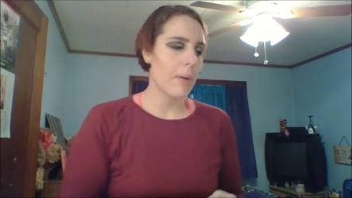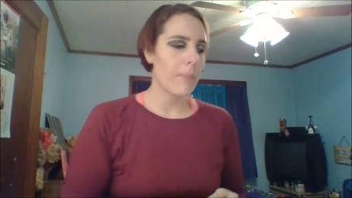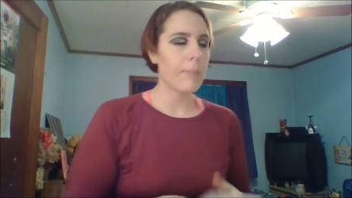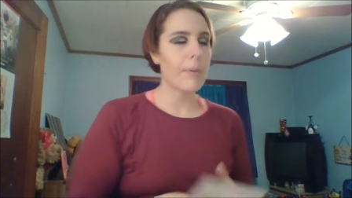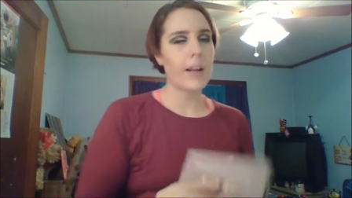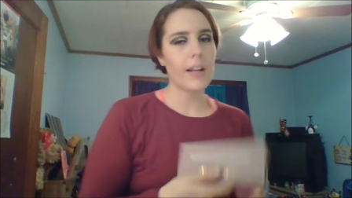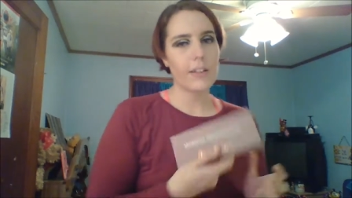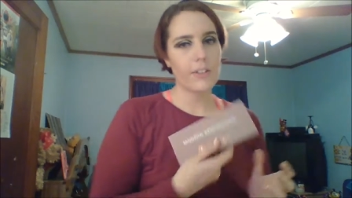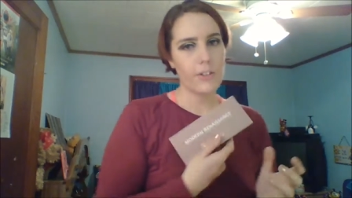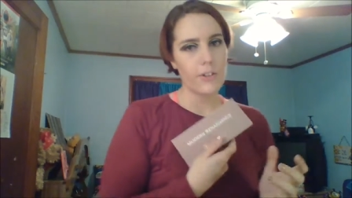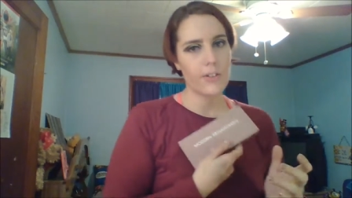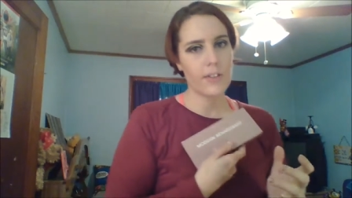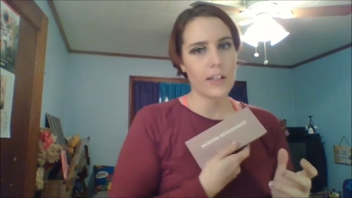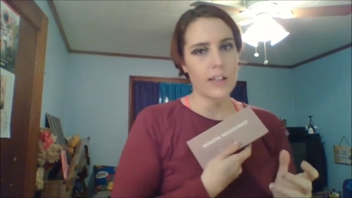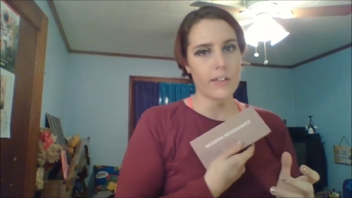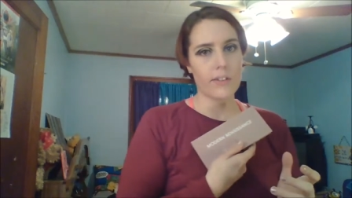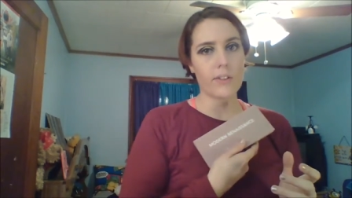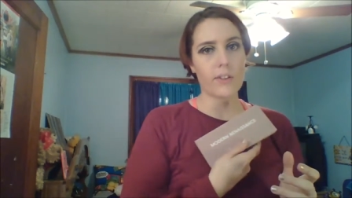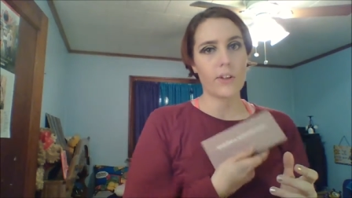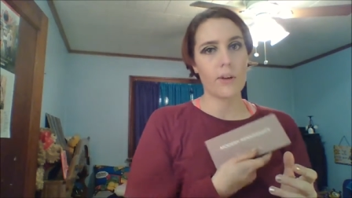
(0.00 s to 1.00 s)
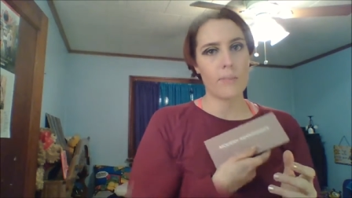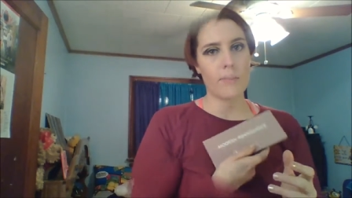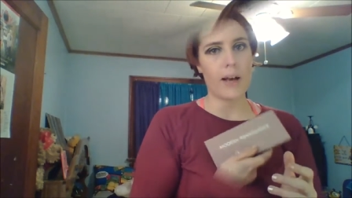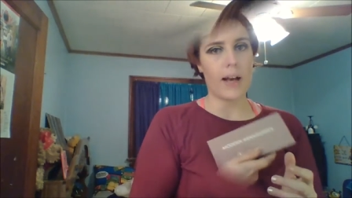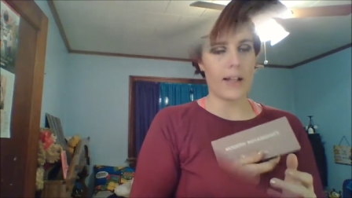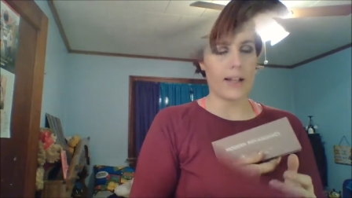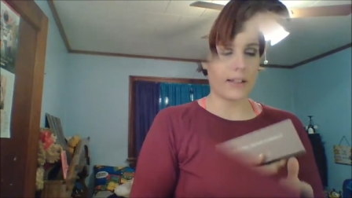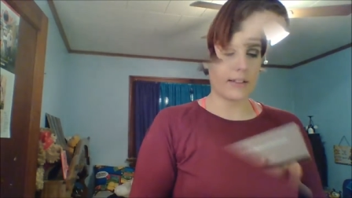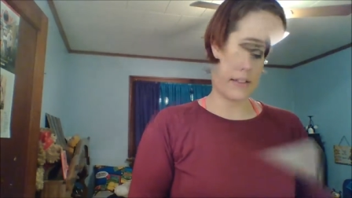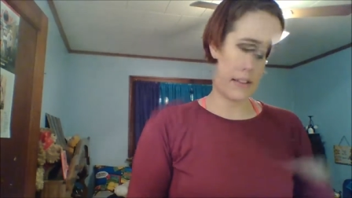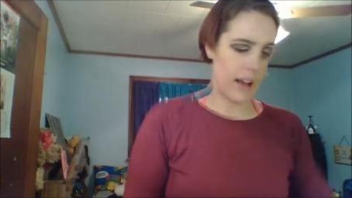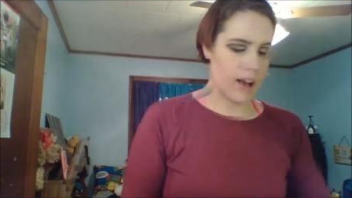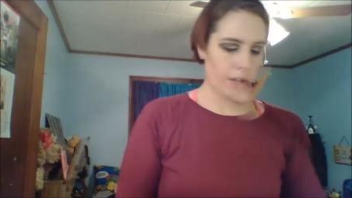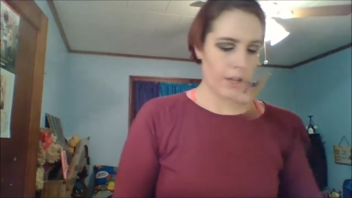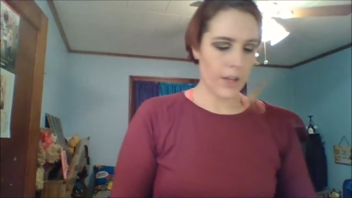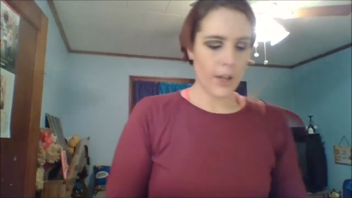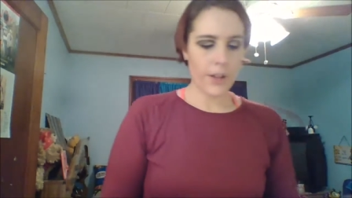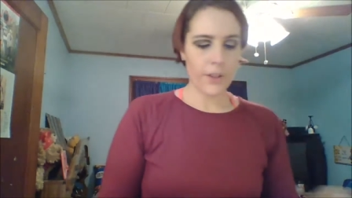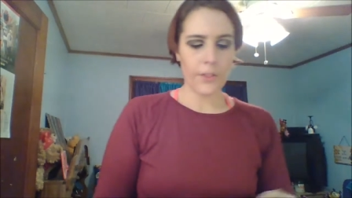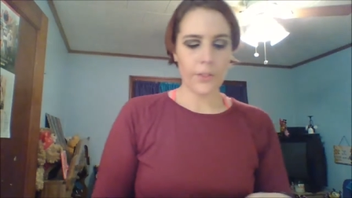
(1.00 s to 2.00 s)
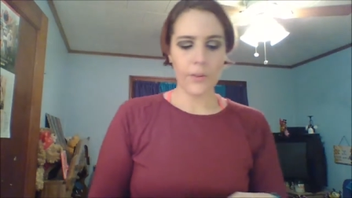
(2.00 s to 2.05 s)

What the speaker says: but I do think it's a good palette to have.